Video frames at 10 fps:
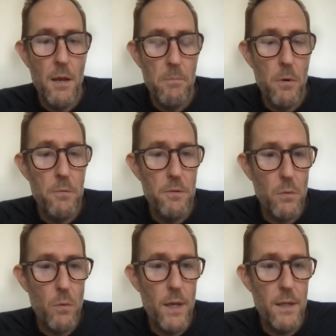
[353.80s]
both as a
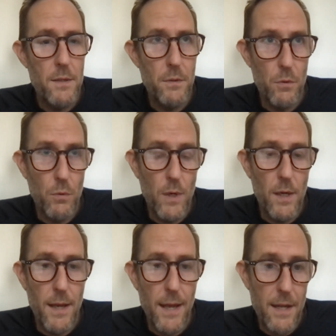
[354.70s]
way to
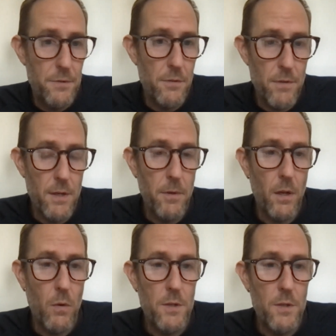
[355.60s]
uh, answer
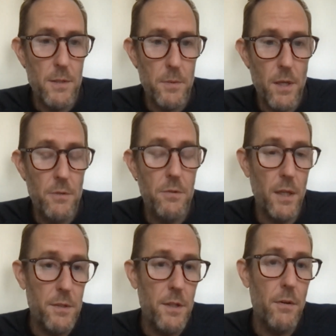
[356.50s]
fundamental questions, but also to
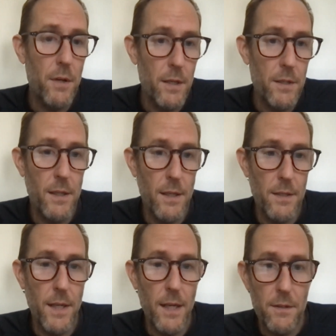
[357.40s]
integrate uh,
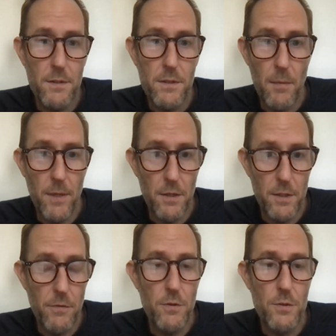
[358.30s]
data that's coming out of
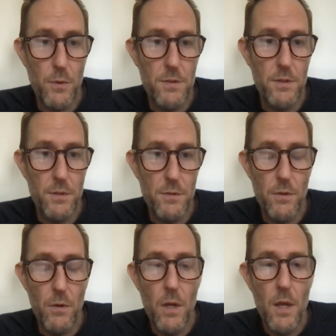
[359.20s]
different sources.
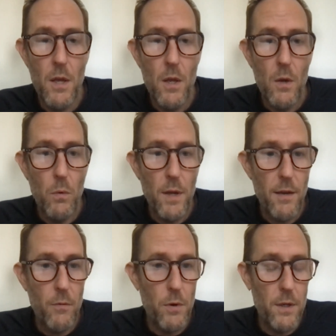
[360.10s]
So we
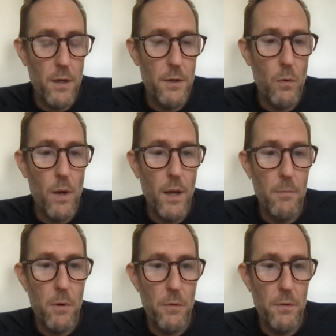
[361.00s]
have work underway,
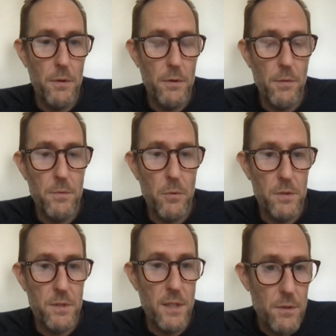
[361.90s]
both in terms of more
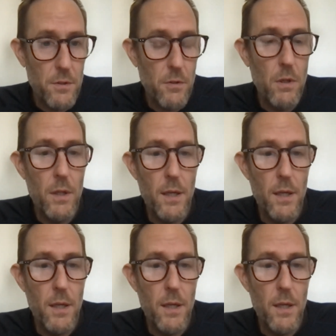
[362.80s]
statistical